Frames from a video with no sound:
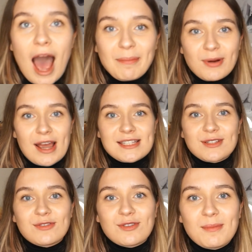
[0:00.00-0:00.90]
a
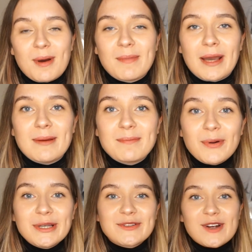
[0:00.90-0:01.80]
present from my
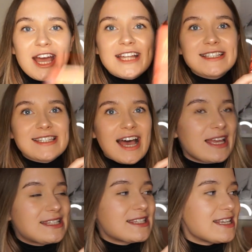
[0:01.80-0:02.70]
boyfriend.
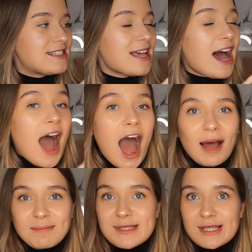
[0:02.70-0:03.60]
It's this
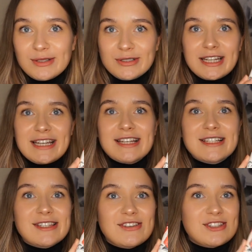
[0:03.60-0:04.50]
absolutely
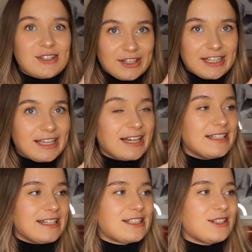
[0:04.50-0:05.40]
stunning
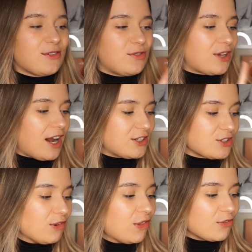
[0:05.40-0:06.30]
edition of The
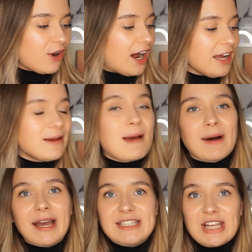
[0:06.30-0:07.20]
Catcher in the Rye
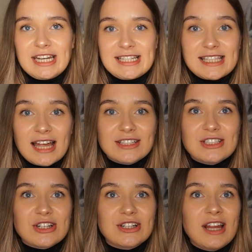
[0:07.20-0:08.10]
by J.D.
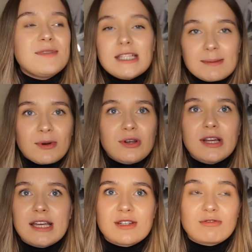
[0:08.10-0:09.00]
Salinger. This
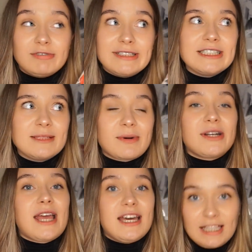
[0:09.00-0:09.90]
book isn't really
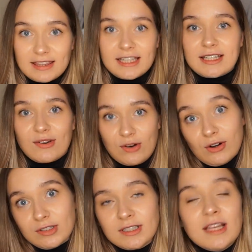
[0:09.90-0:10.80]
about anything at
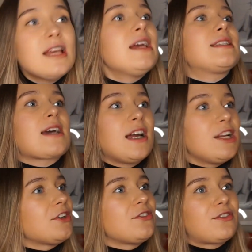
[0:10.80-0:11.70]
all. It kind
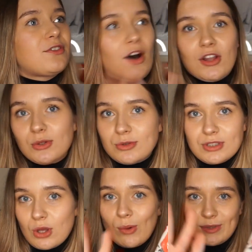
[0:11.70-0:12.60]
of
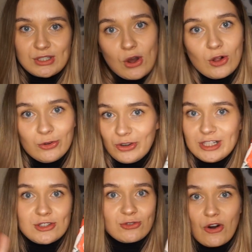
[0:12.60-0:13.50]
follows Holden
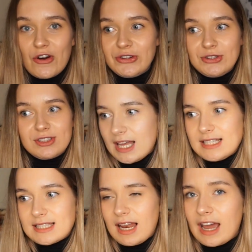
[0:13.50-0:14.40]
Caulfield around
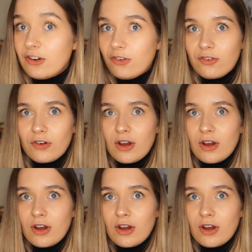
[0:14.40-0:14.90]
his life